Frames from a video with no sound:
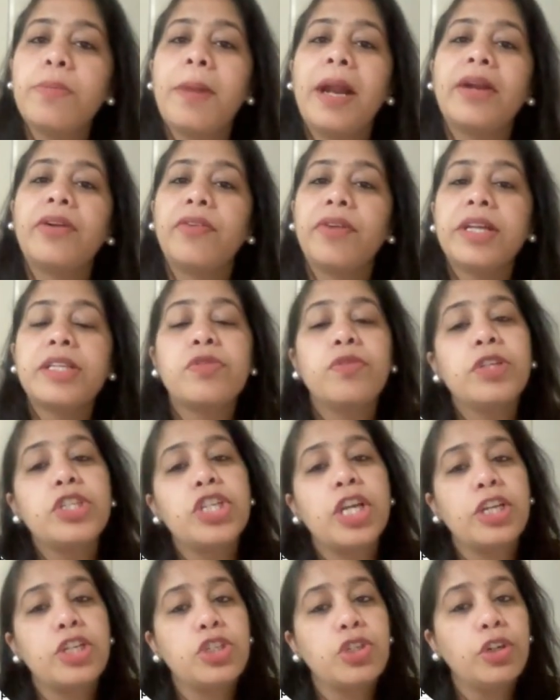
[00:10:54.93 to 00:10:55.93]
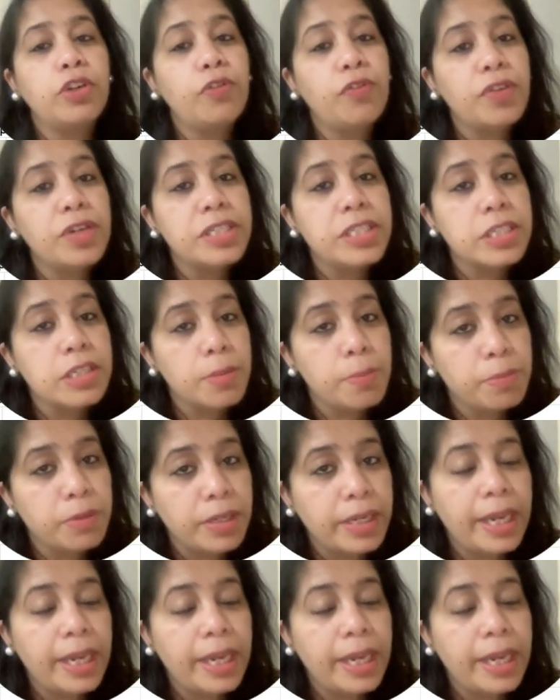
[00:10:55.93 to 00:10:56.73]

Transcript: metrics which I should first